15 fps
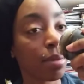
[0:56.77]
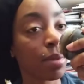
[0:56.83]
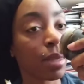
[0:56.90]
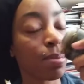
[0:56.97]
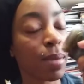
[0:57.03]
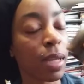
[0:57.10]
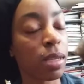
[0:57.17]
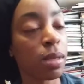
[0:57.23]
It
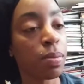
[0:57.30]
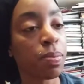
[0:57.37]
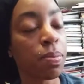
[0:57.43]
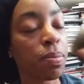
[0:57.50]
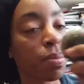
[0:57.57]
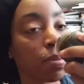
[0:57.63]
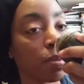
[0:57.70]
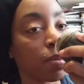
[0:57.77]
smells
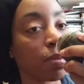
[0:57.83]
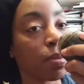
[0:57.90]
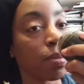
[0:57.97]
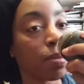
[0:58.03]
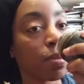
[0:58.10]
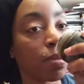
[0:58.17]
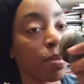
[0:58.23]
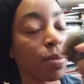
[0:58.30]

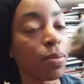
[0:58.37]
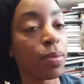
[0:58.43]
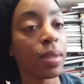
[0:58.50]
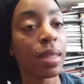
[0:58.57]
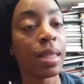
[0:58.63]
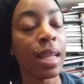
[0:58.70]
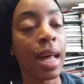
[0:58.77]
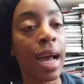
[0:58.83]

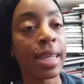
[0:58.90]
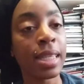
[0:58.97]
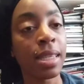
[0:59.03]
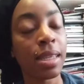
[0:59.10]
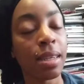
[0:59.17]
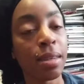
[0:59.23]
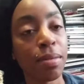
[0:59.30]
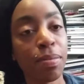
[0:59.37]

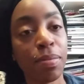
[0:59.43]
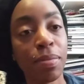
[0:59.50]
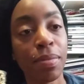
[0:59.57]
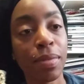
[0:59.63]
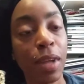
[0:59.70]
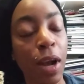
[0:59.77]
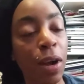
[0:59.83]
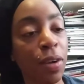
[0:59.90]
nice and
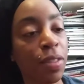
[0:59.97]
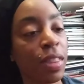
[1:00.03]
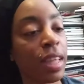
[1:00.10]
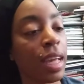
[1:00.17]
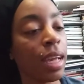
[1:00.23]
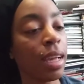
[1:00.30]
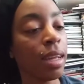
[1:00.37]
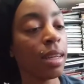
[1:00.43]

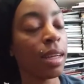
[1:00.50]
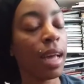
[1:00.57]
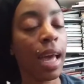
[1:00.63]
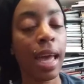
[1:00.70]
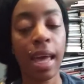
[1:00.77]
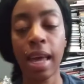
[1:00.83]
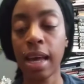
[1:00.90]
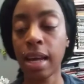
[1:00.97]
earthy,
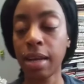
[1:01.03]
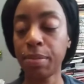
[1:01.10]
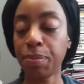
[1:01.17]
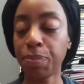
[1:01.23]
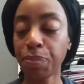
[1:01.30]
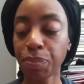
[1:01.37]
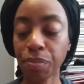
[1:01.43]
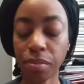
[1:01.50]

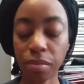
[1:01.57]
and